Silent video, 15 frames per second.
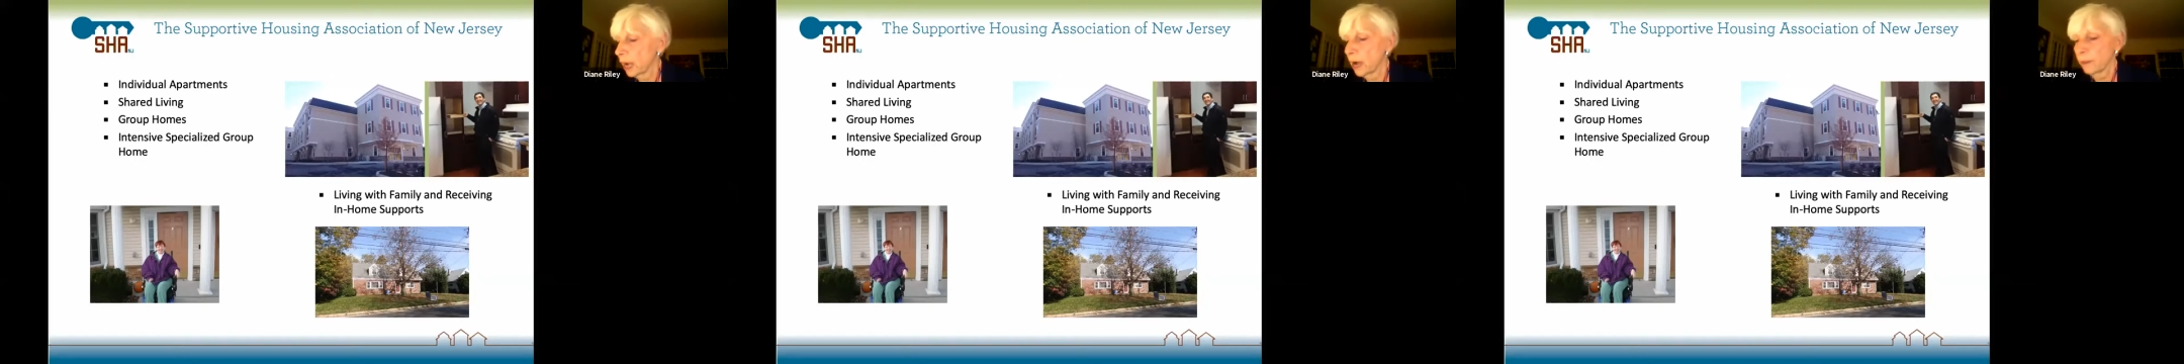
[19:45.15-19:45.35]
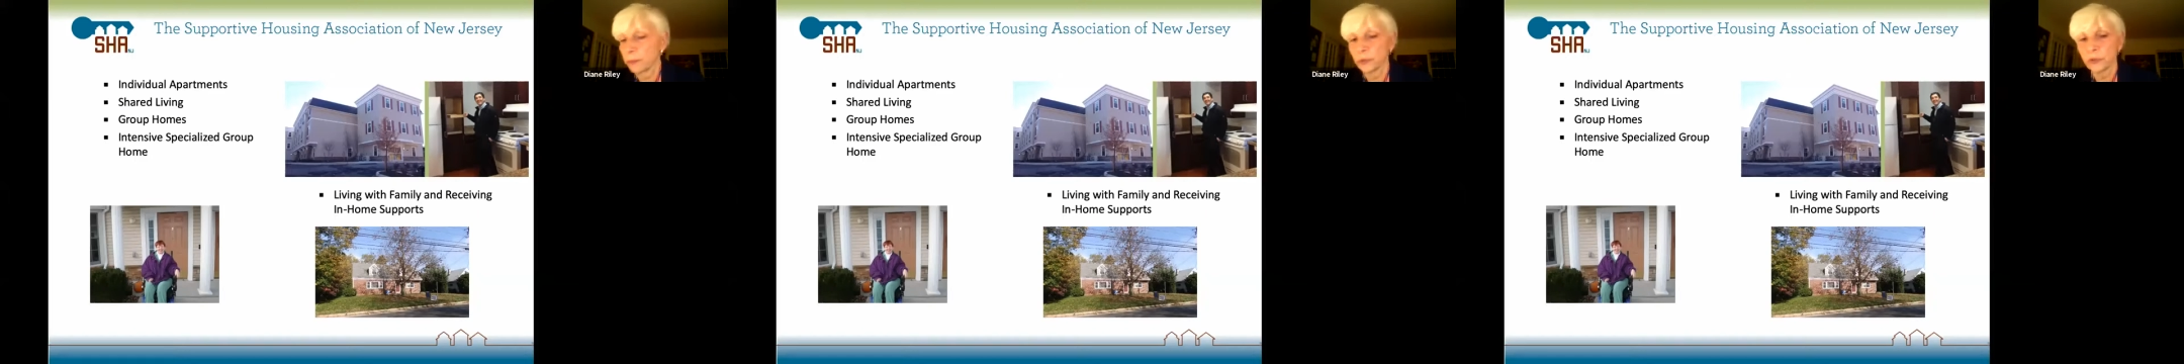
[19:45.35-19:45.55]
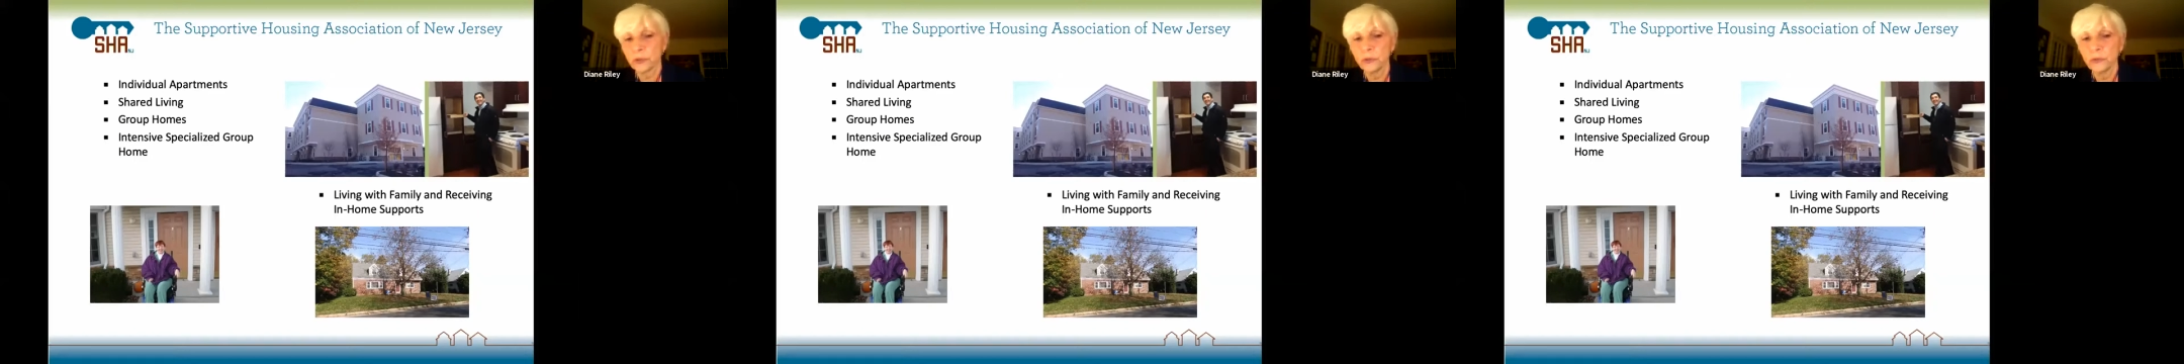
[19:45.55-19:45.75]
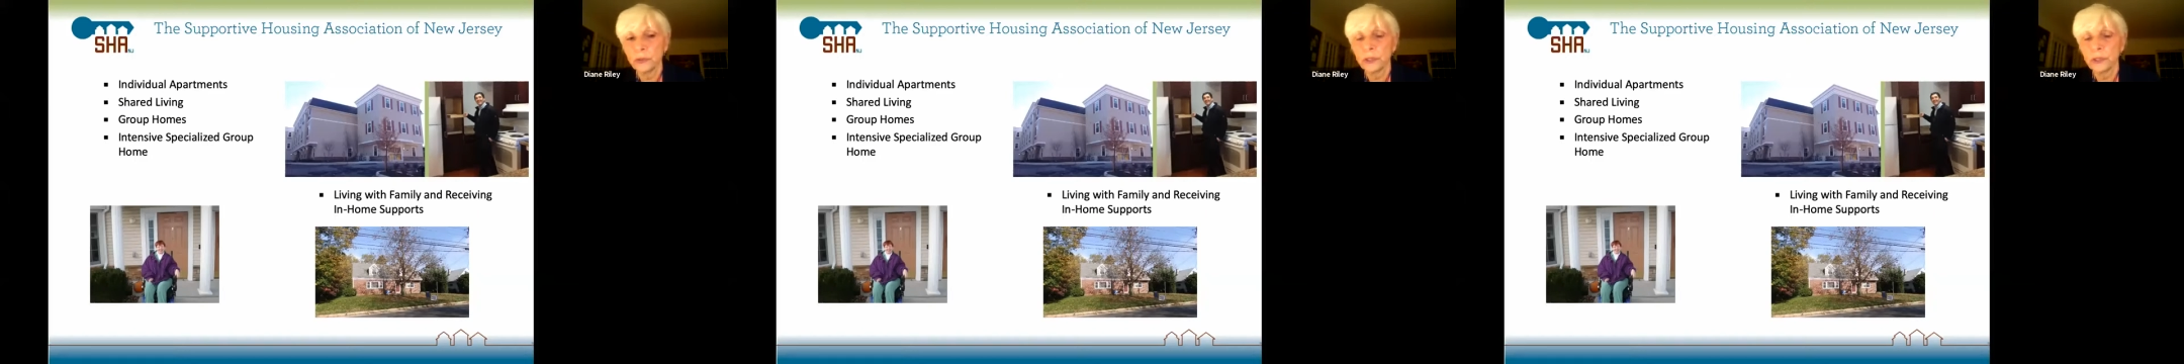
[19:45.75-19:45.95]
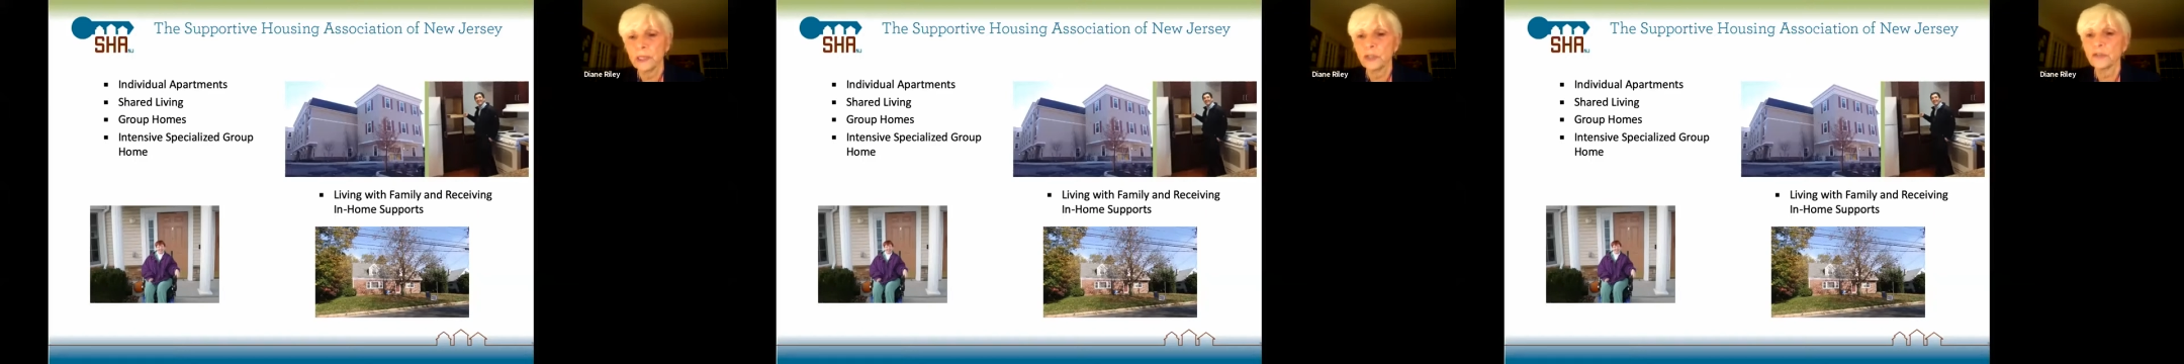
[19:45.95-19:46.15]

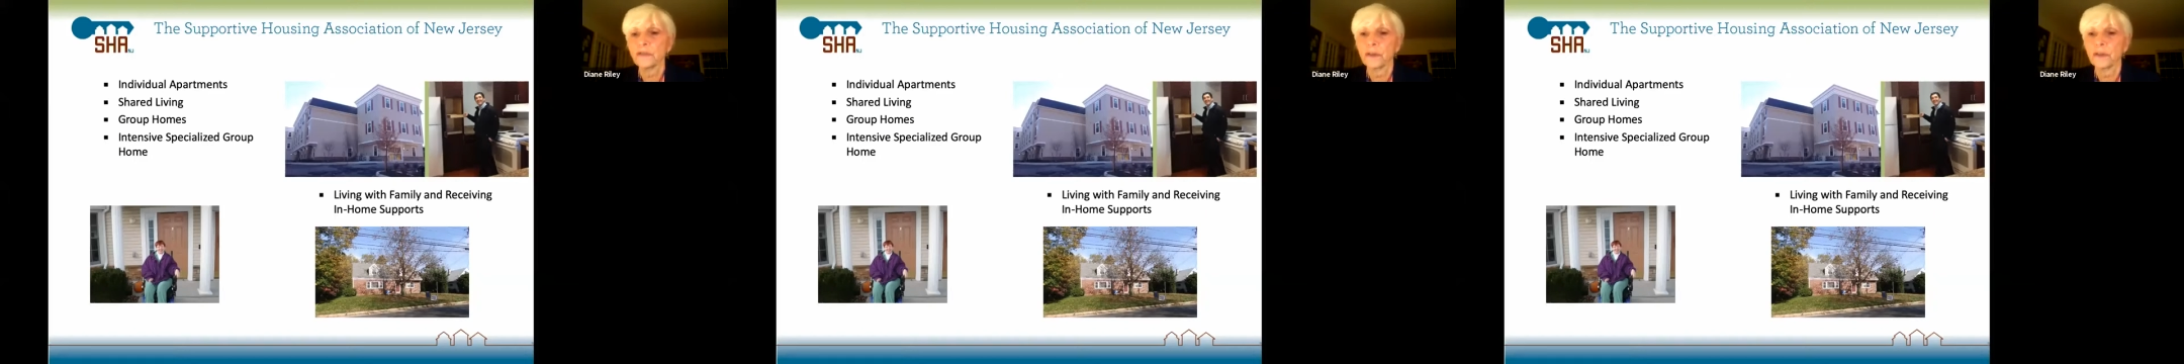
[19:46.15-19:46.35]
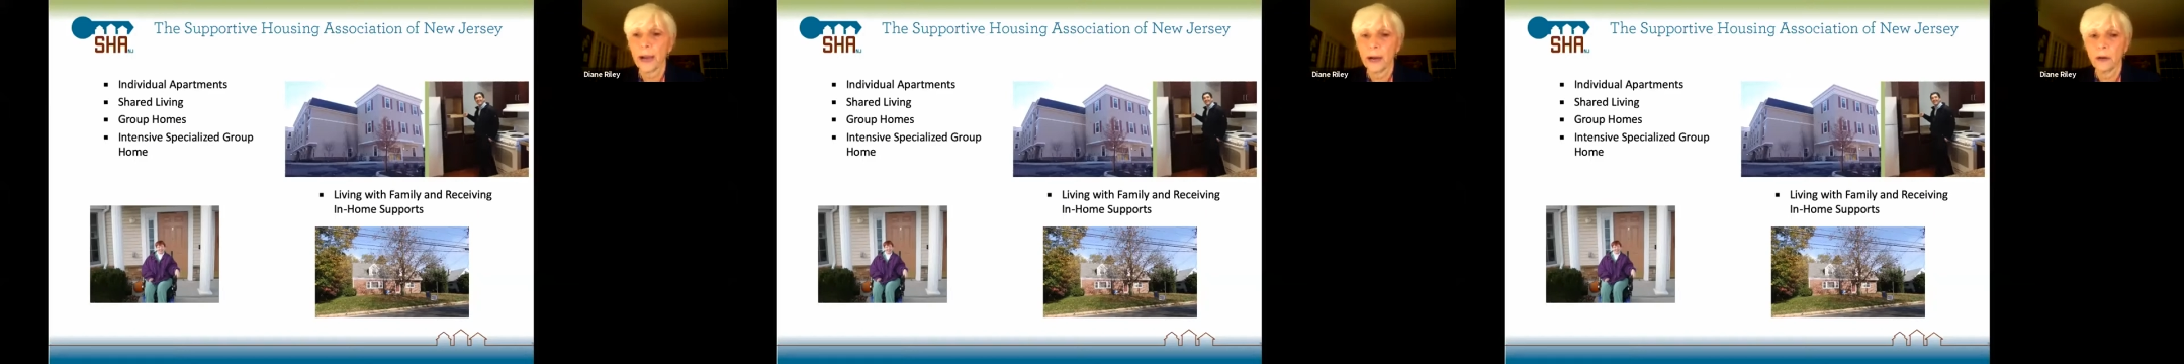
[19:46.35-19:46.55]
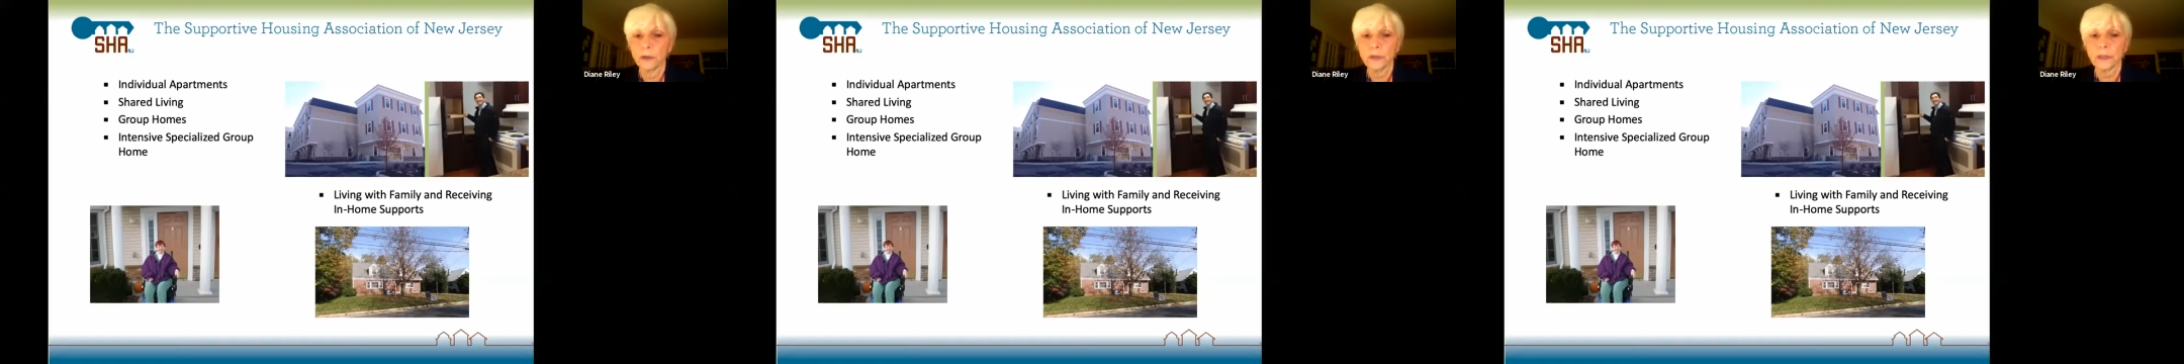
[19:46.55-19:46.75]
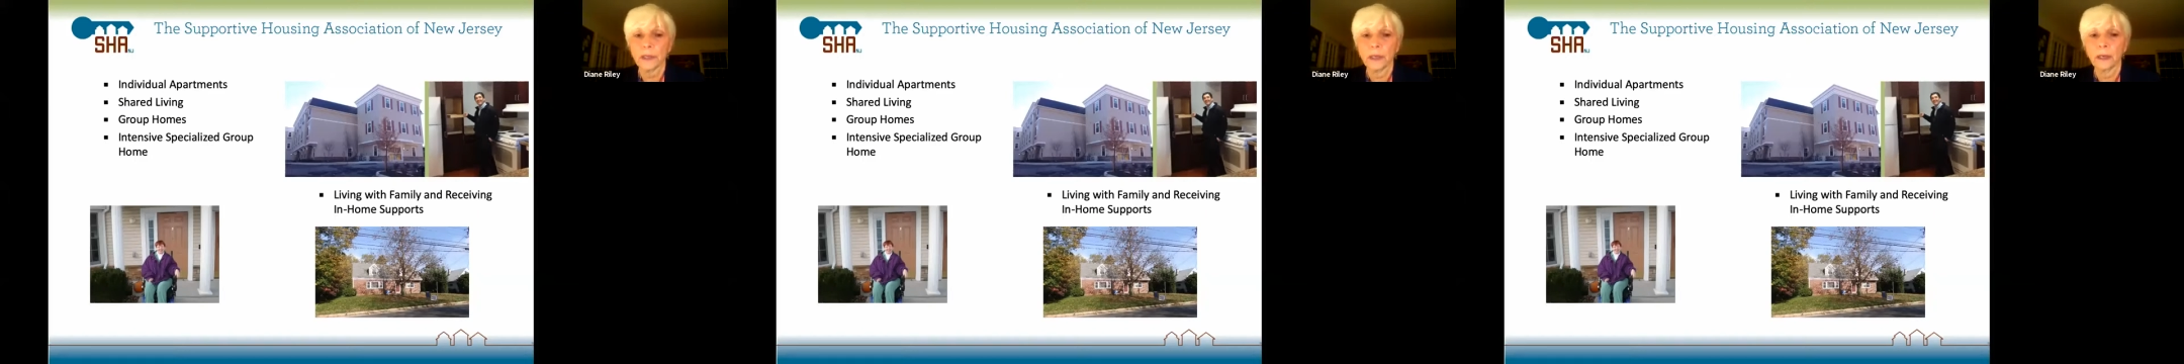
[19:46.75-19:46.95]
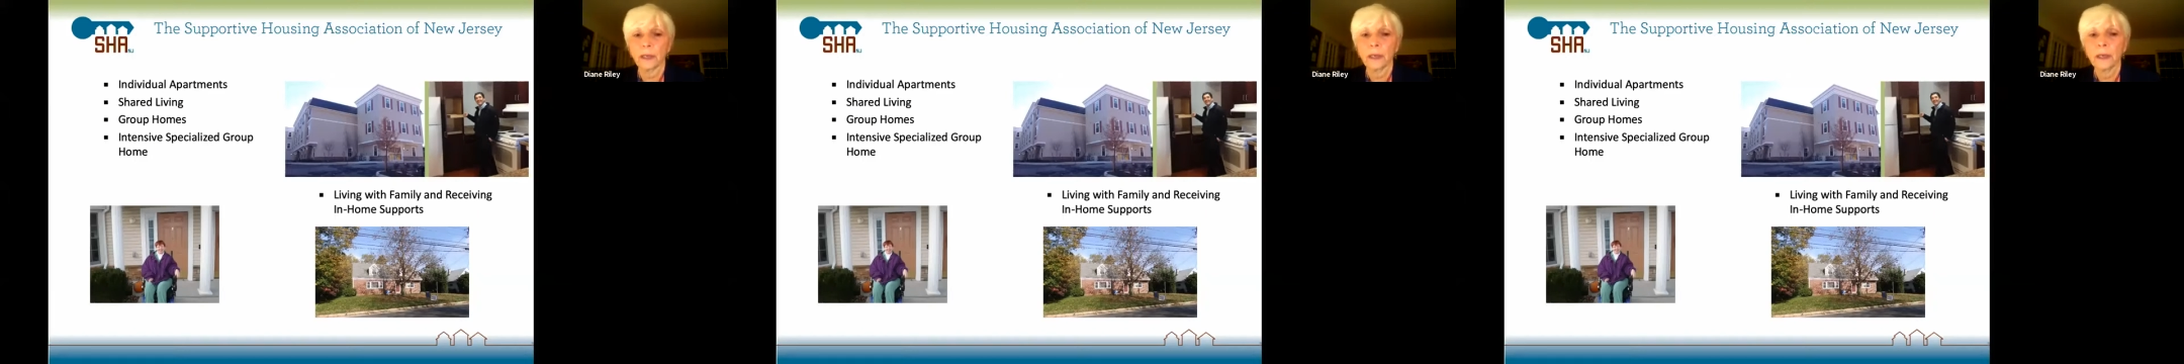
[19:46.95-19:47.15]
opportunities for
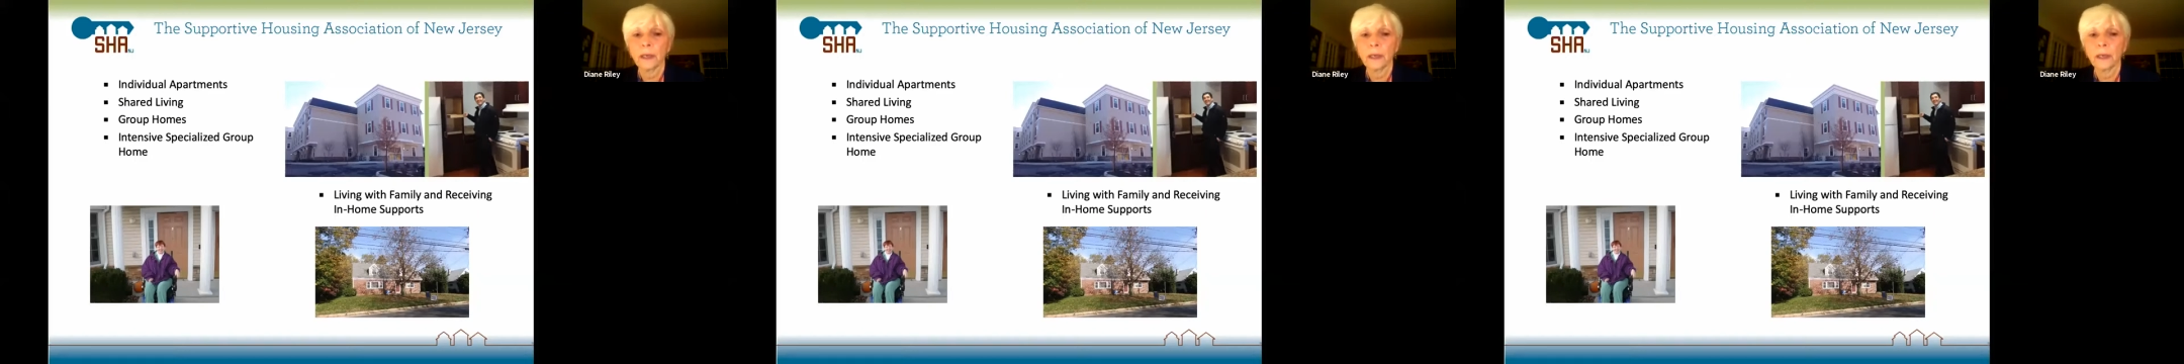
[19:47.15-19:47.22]
housing.